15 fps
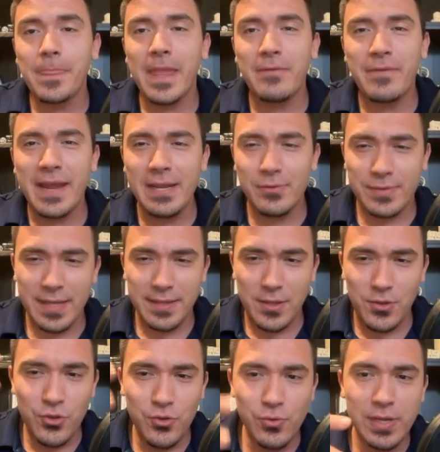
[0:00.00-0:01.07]
if I understand the
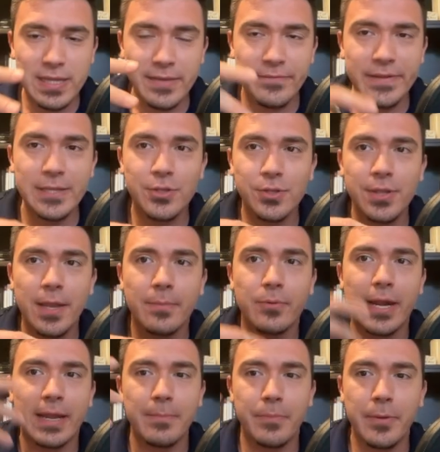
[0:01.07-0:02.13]
units of each
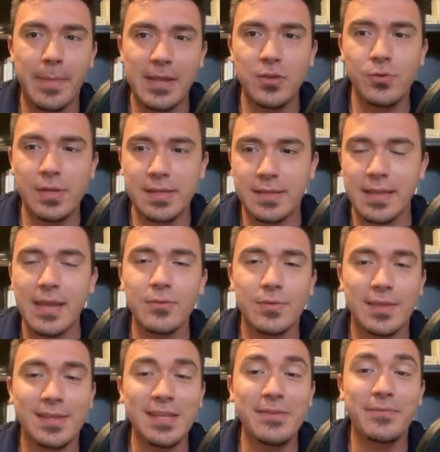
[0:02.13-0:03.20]
number, I can put my units together
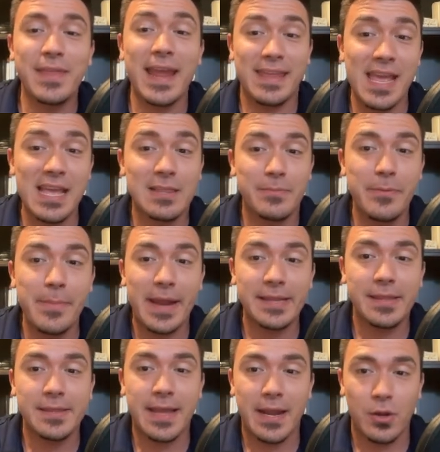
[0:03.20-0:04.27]
to see if that gets me my
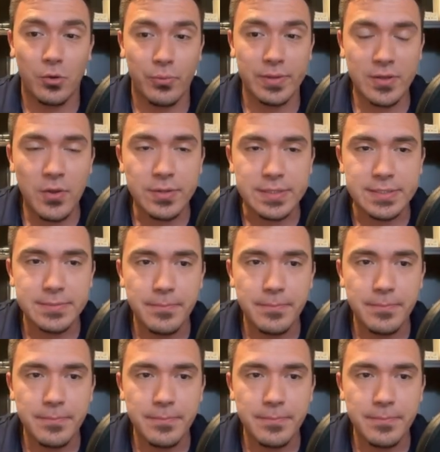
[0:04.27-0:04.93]
desired result.